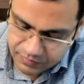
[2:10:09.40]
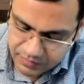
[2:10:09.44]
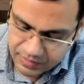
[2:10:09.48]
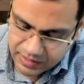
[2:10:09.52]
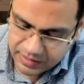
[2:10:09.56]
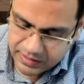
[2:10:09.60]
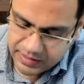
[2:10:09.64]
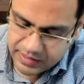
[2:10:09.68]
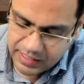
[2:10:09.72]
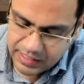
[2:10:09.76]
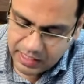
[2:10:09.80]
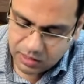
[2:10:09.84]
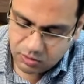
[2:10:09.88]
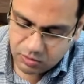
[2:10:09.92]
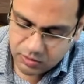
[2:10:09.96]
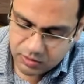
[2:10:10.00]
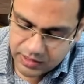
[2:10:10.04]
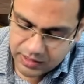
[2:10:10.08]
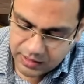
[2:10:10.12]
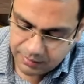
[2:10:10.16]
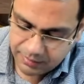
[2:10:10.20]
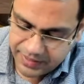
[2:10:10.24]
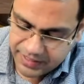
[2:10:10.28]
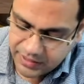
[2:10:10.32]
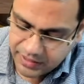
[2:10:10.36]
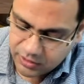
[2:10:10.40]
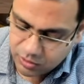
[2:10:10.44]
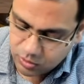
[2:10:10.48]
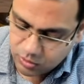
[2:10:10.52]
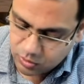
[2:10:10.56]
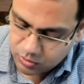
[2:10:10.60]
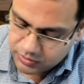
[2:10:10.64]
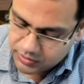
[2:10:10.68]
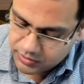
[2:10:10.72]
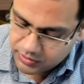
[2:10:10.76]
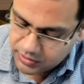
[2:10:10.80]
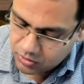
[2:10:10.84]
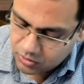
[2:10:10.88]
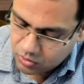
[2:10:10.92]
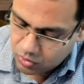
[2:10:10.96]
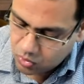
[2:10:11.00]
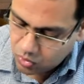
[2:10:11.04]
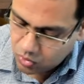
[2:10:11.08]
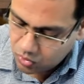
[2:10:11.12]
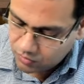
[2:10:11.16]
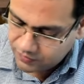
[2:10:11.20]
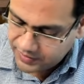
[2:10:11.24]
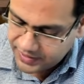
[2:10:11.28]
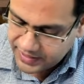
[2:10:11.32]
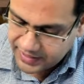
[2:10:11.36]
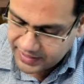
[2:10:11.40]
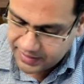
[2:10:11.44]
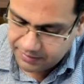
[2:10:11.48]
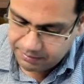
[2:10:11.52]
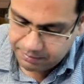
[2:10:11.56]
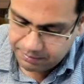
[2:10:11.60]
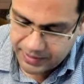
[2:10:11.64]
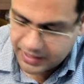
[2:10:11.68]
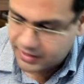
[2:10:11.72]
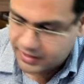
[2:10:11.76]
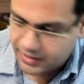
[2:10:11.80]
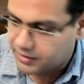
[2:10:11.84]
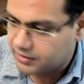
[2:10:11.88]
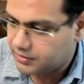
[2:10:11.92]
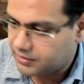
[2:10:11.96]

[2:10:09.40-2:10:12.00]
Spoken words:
Now coming to the overtime part.